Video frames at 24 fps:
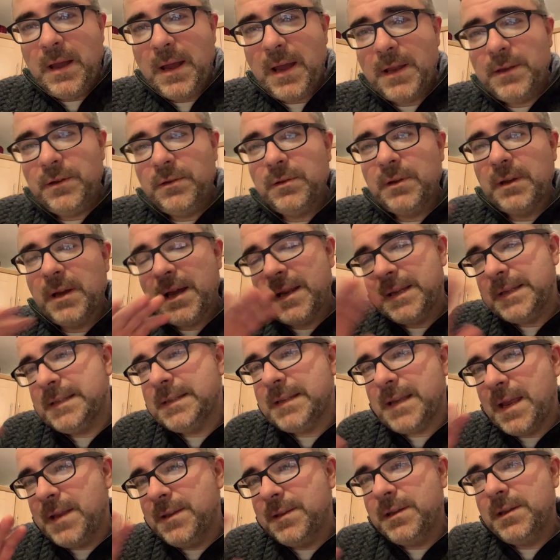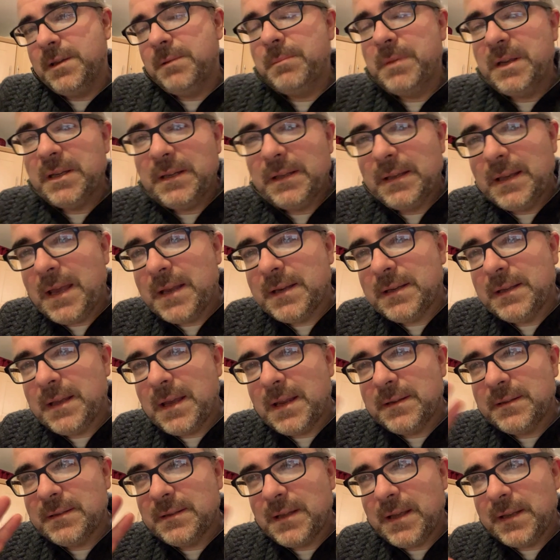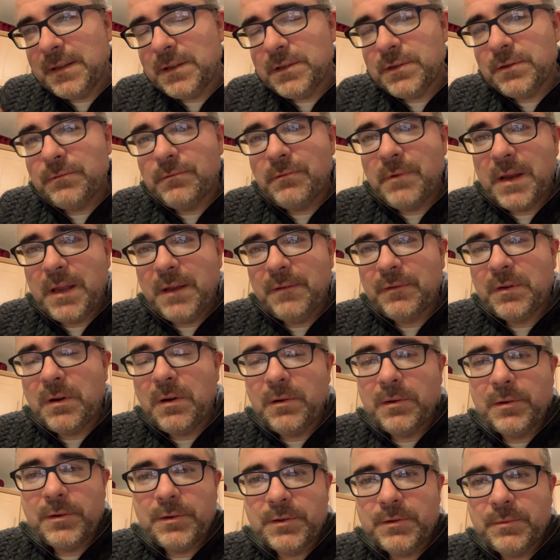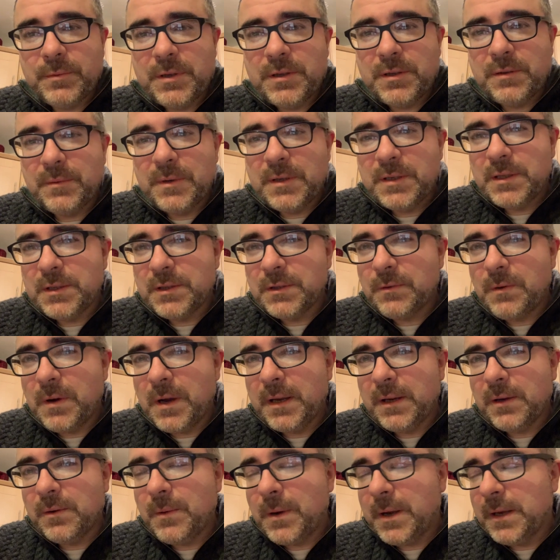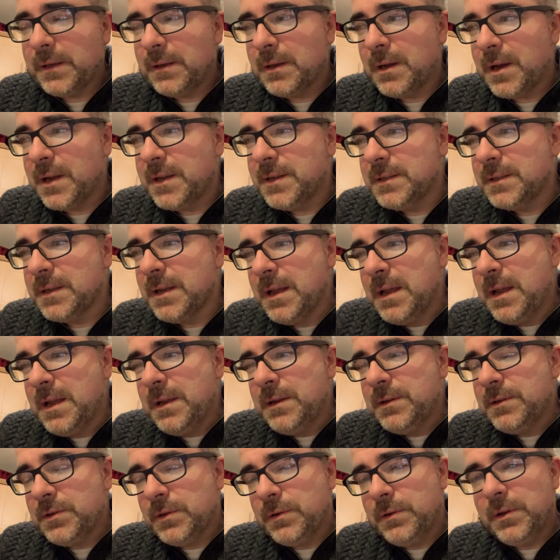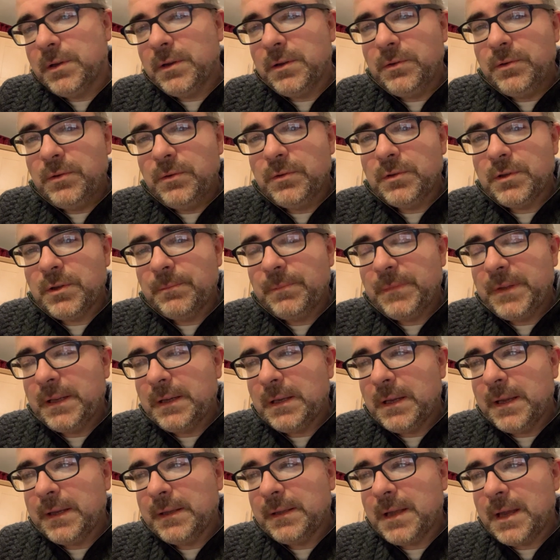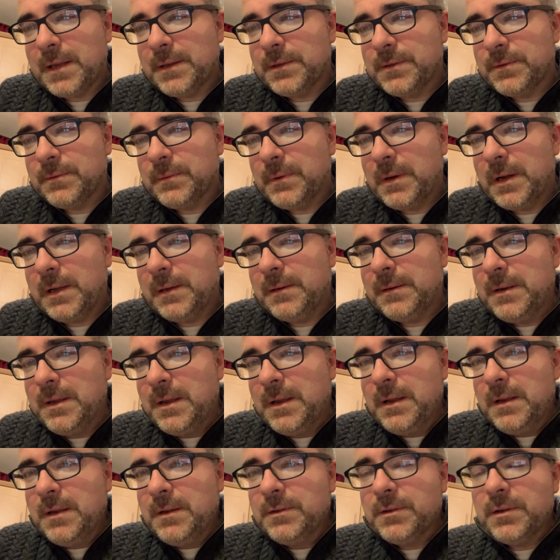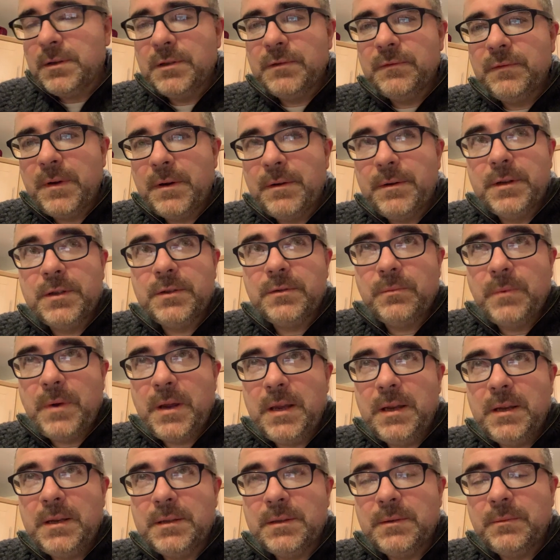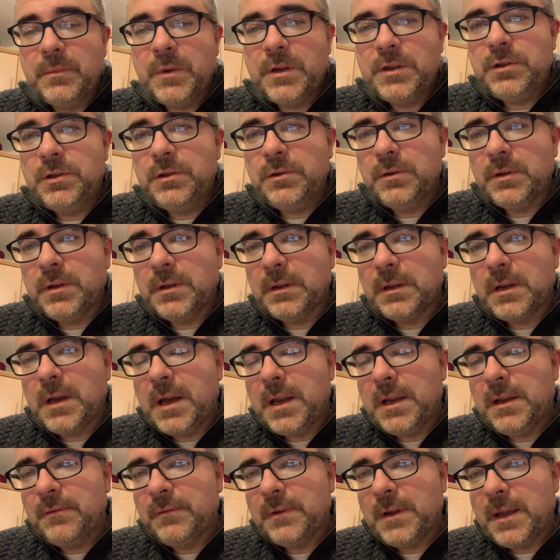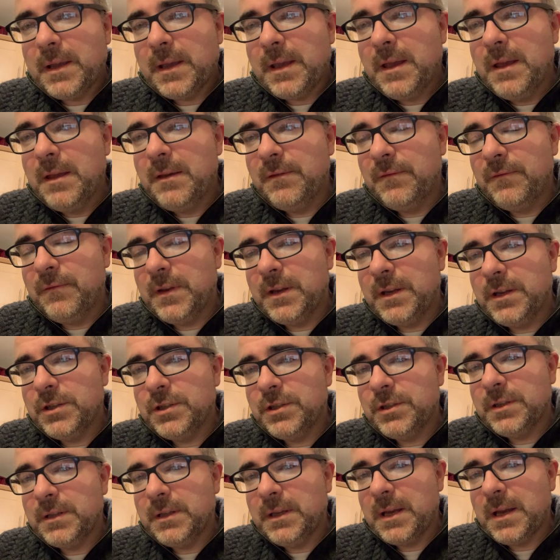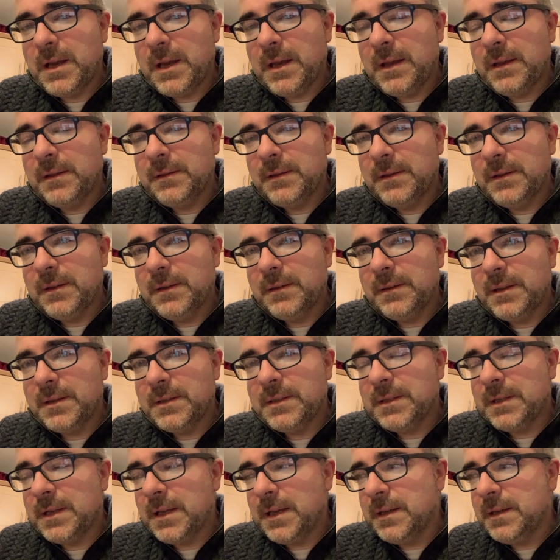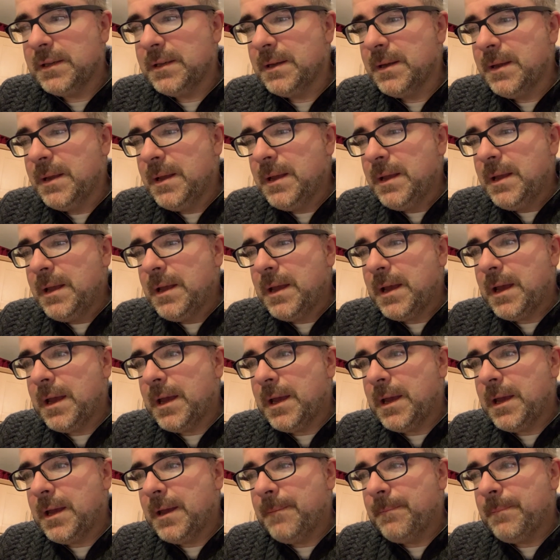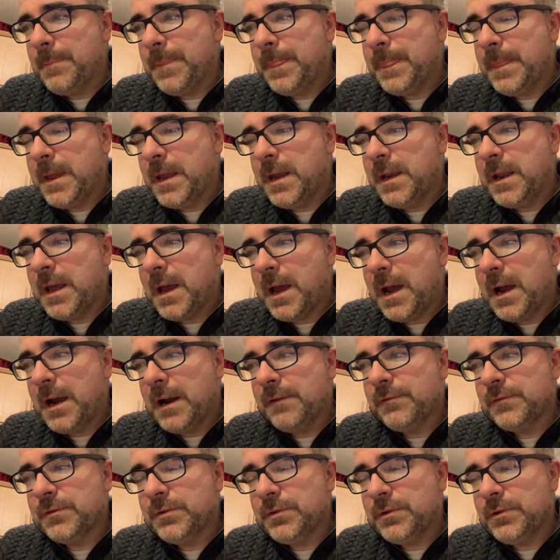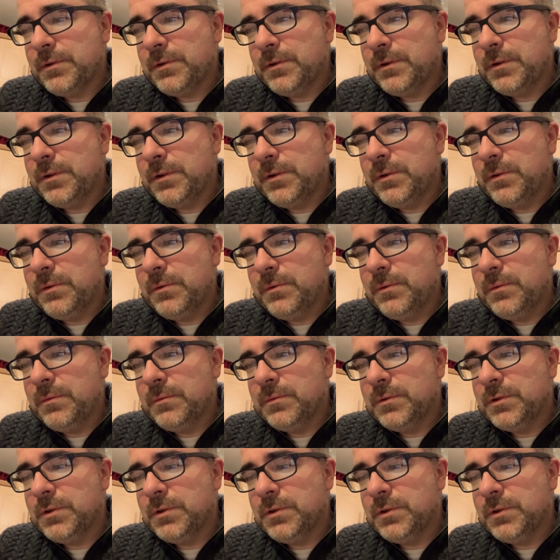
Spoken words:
and you can kind of sand it a bit and get like this array of colors, which is quite nice. So you can do something like that as well. So there's various ways in which you can kind of like finish the stick. Then after you